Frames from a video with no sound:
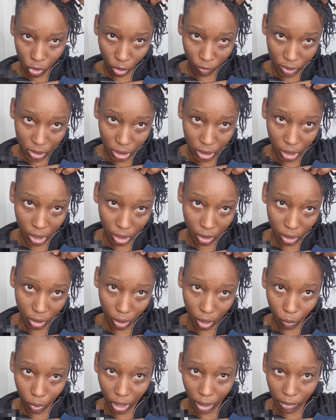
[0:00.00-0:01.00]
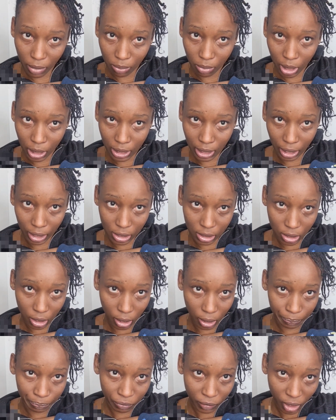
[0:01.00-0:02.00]
So obviously, and what I mean by that is
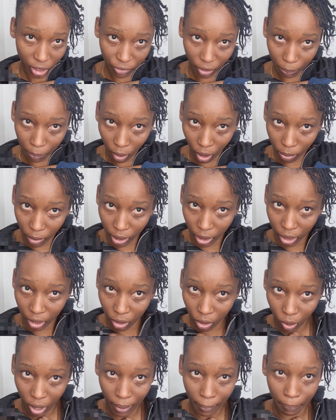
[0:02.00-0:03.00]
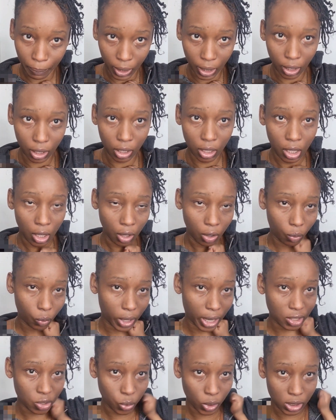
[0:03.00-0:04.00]
if I part my hair quite big, when
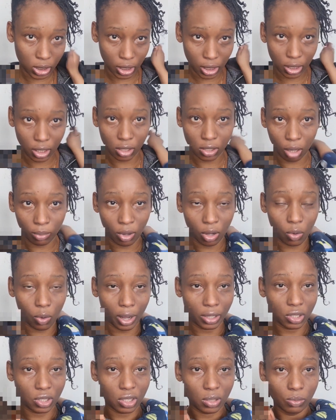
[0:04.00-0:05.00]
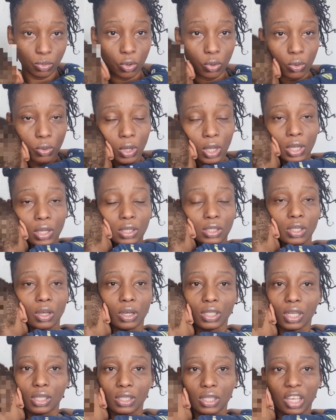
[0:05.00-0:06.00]
I twist it, it does come out quite small, so
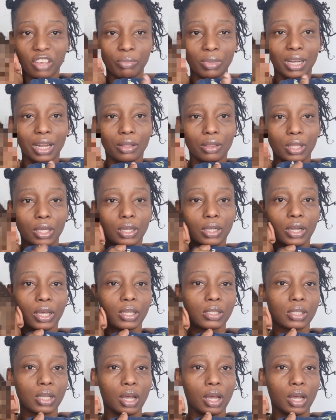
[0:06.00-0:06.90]
it doesn't give me that thickness.